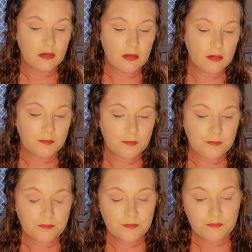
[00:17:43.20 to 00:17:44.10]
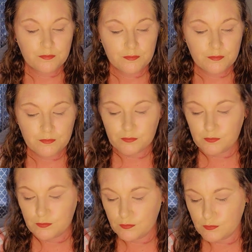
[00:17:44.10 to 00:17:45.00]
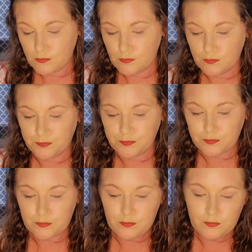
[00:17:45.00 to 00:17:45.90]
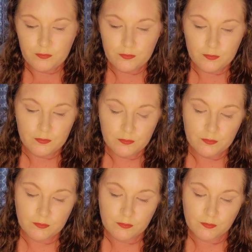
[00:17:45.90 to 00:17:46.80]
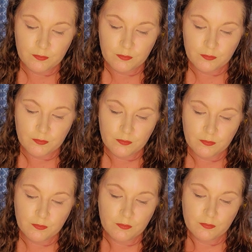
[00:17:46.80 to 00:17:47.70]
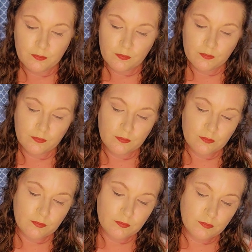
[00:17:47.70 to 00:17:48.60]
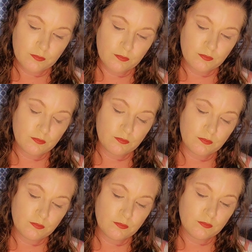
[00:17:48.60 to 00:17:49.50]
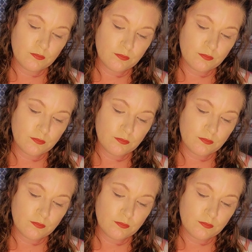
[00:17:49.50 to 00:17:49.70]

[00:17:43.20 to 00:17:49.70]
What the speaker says: (silence)